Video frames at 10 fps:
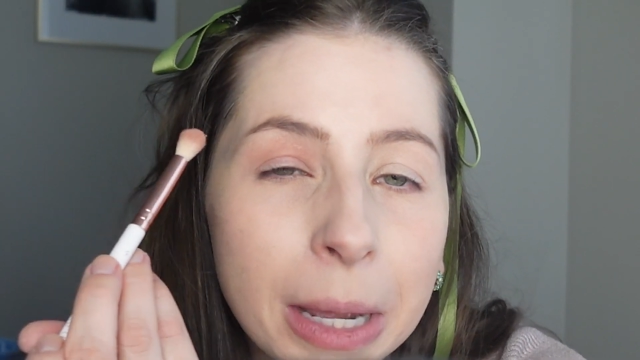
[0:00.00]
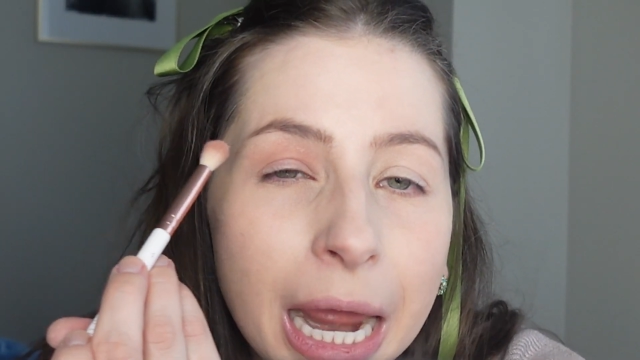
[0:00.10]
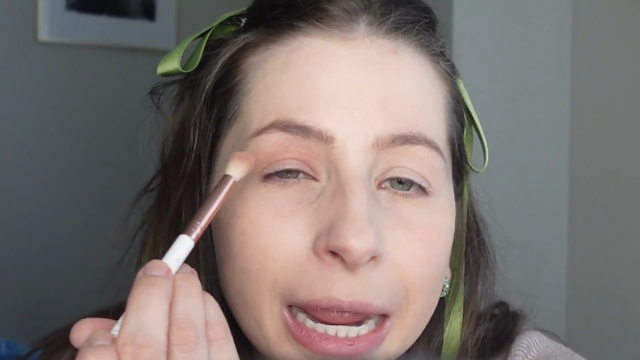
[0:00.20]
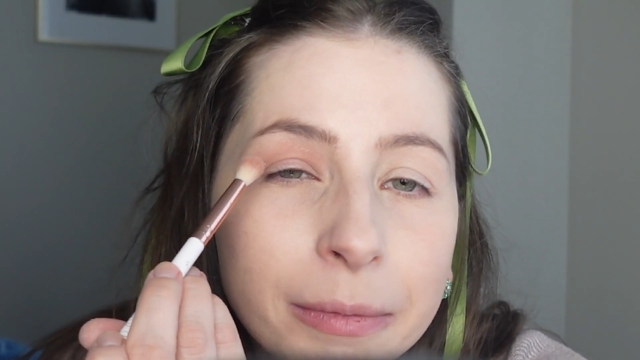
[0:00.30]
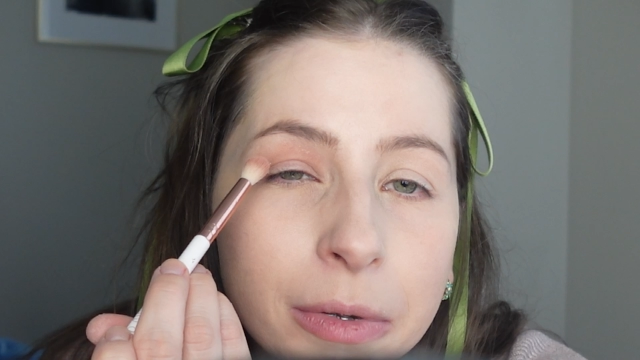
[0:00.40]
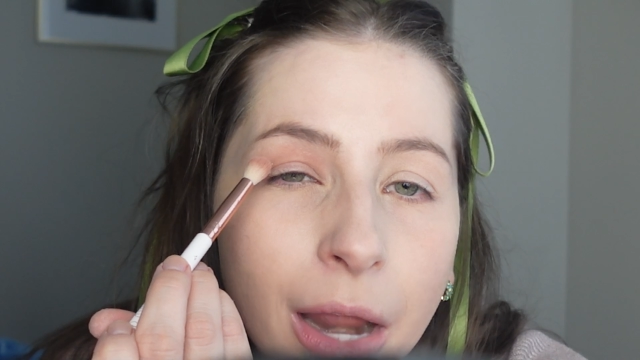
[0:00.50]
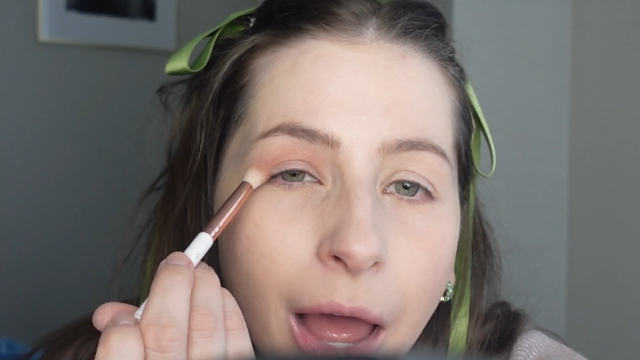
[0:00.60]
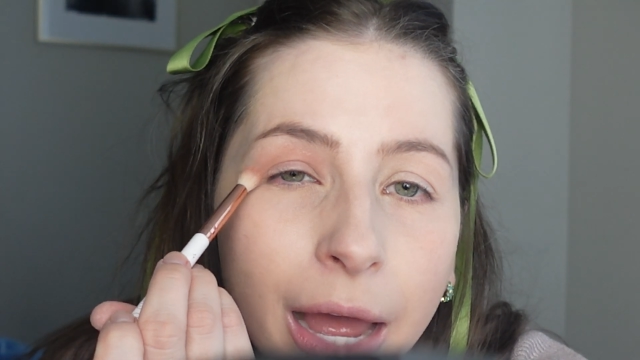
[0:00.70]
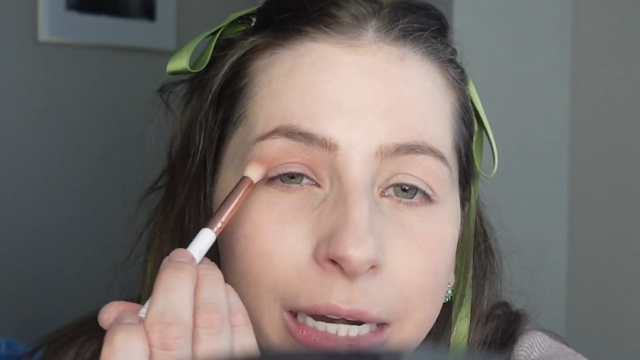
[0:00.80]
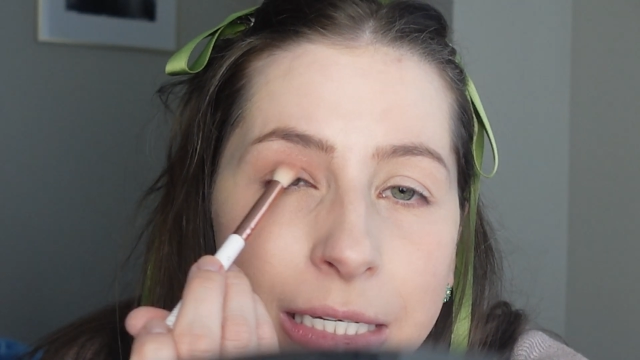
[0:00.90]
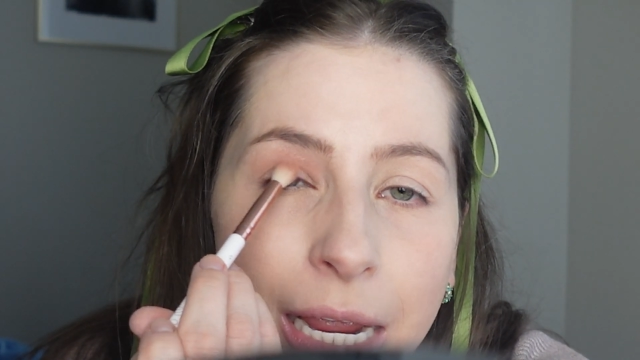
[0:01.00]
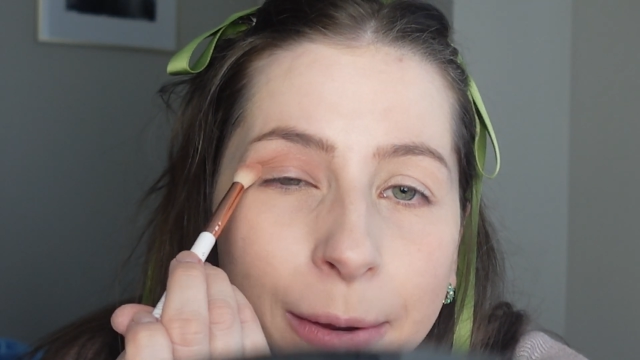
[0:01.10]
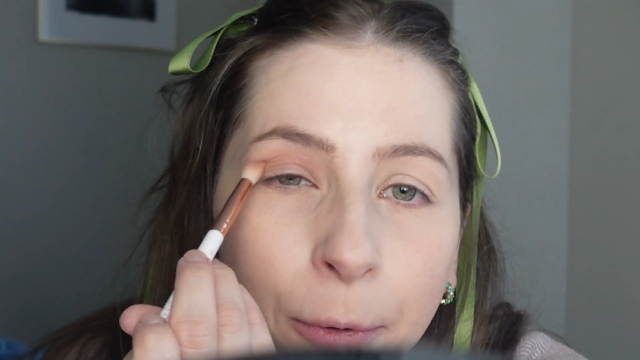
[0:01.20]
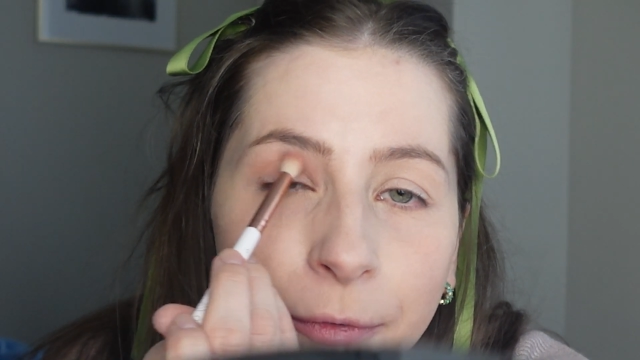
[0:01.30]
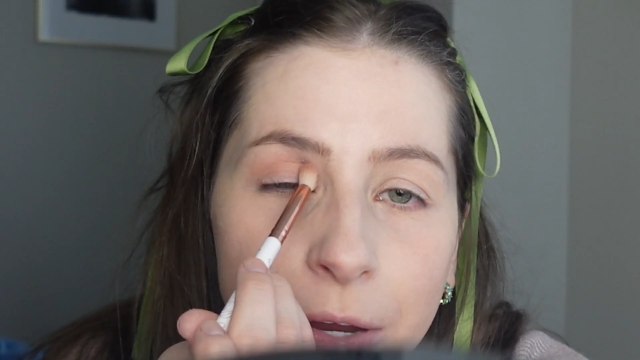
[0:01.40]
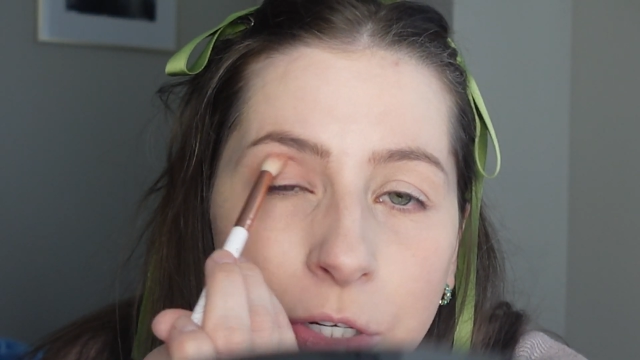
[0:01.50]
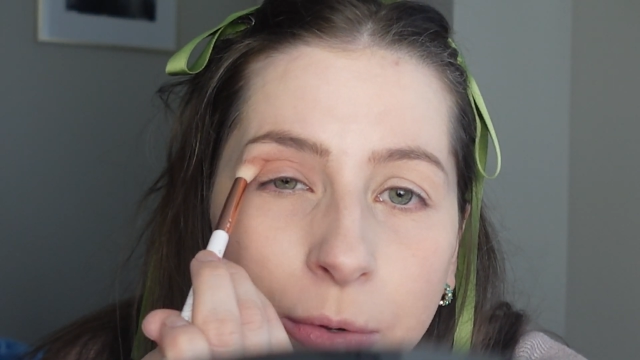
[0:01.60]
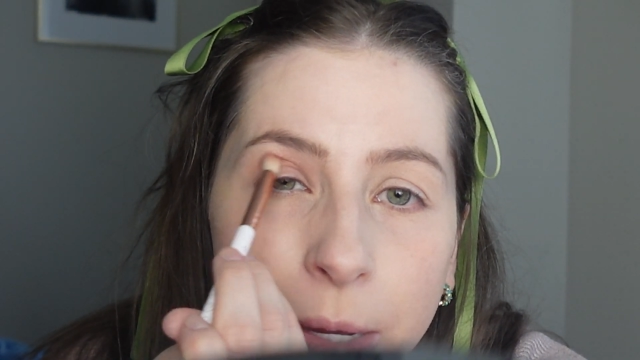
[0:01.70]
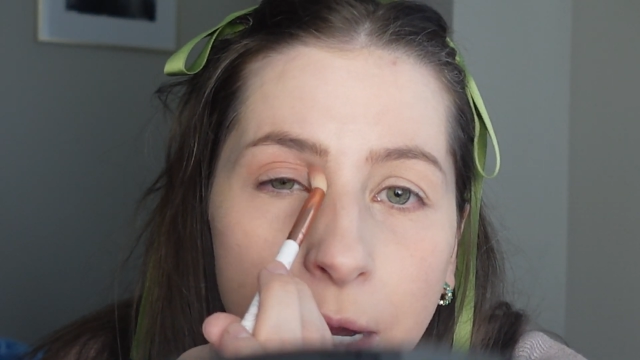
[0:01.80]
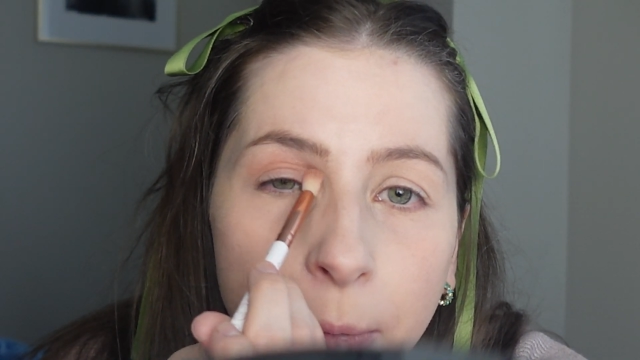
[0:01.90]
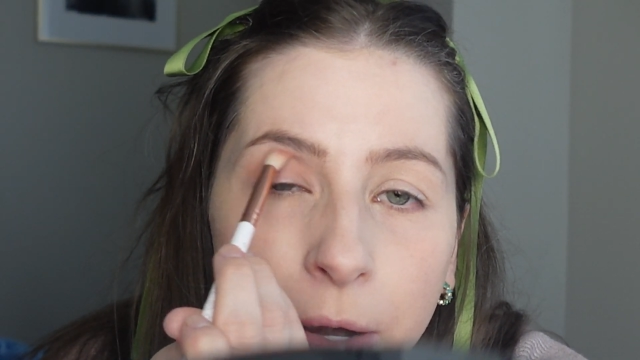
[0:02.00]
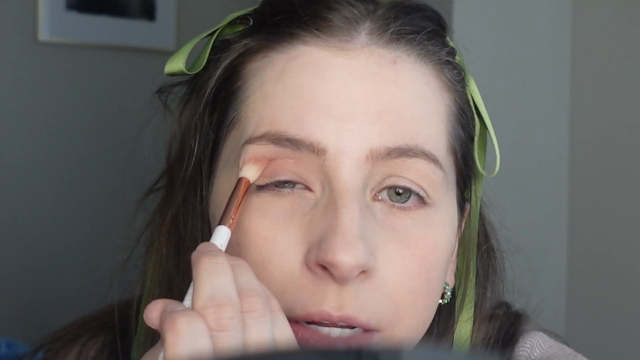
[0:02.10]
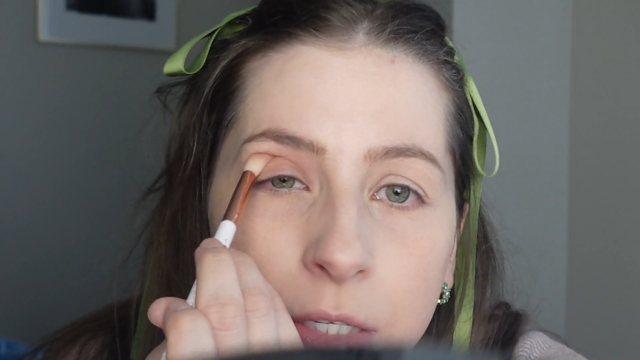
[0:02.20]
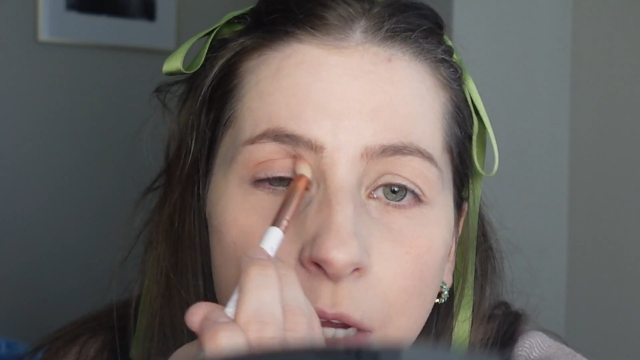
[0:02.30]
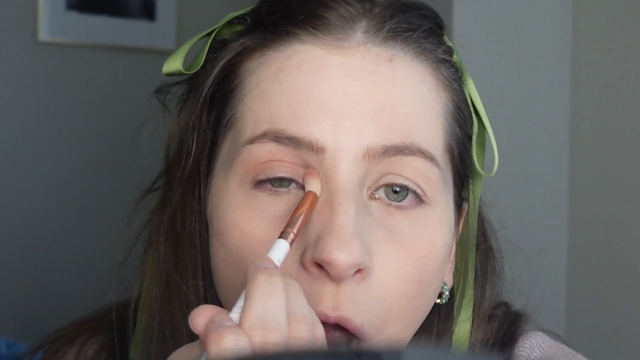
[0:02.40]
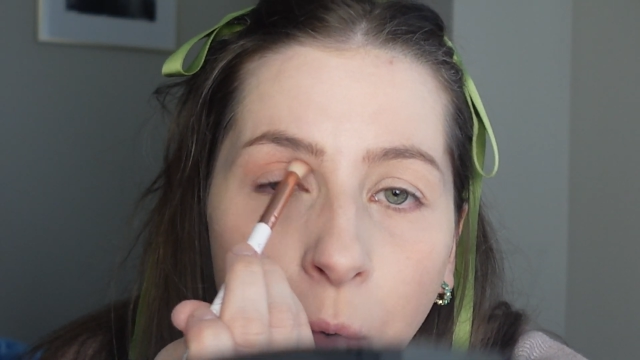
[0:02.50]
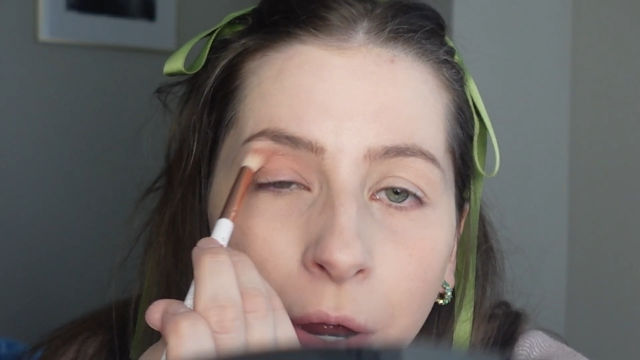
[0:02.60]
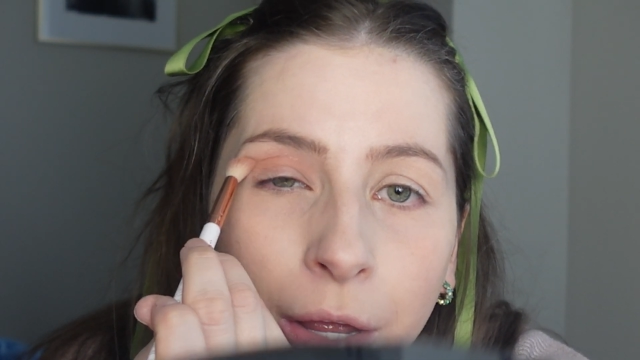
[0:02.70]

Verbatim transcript: I am not a professional makeup artist, so